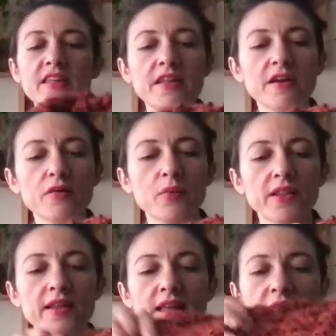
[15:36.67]
here what
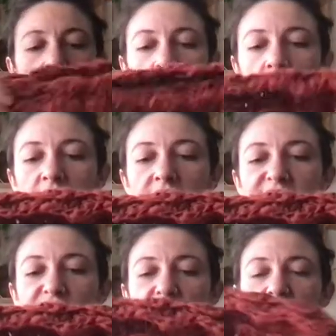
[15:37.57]
came out. It's
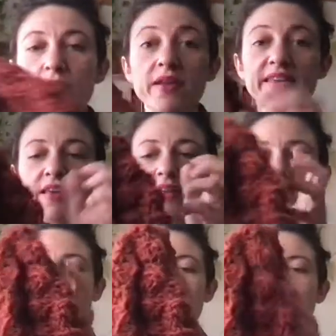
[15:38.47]
a
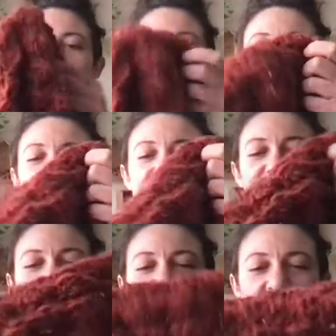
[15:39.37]
very, very
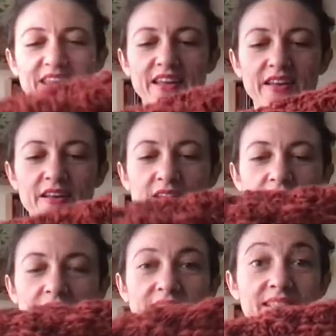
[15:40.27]
thick
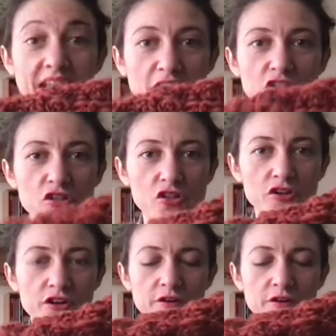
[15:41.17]
texture,